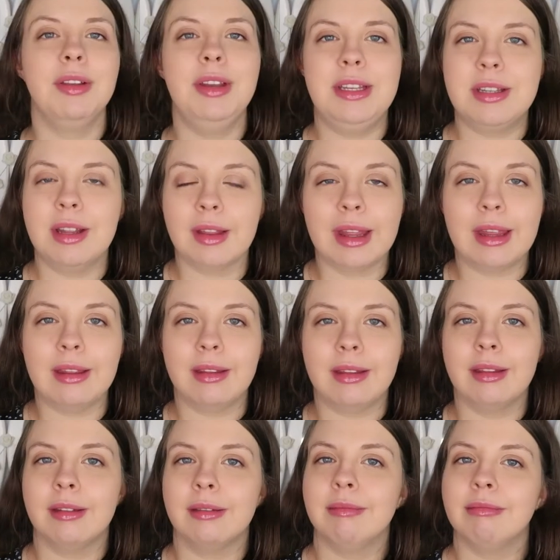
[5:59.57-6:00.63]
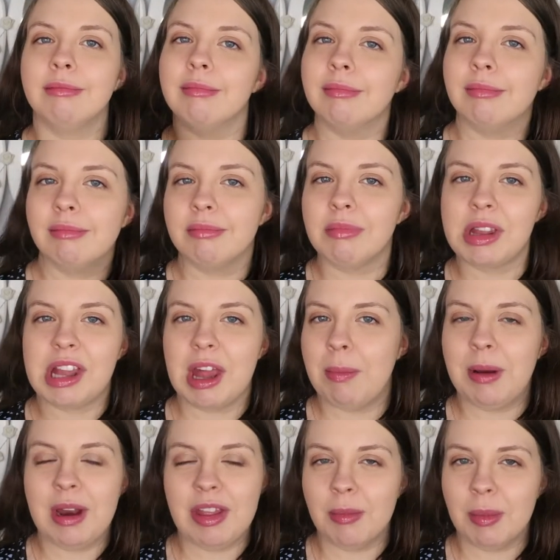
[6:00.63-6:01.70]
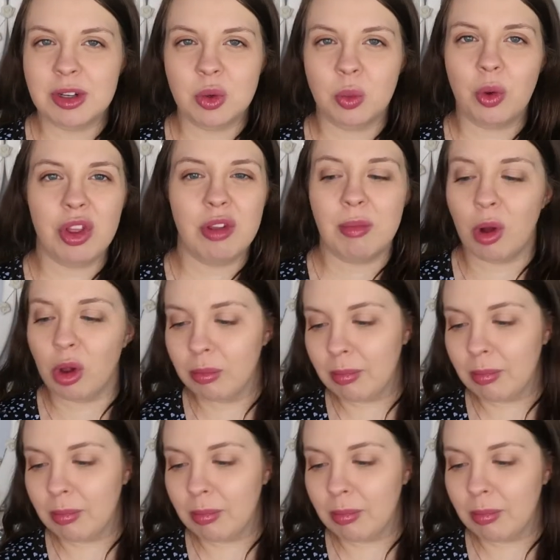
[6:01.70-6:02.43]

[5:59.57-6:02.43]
need to like separate them. I don't want them all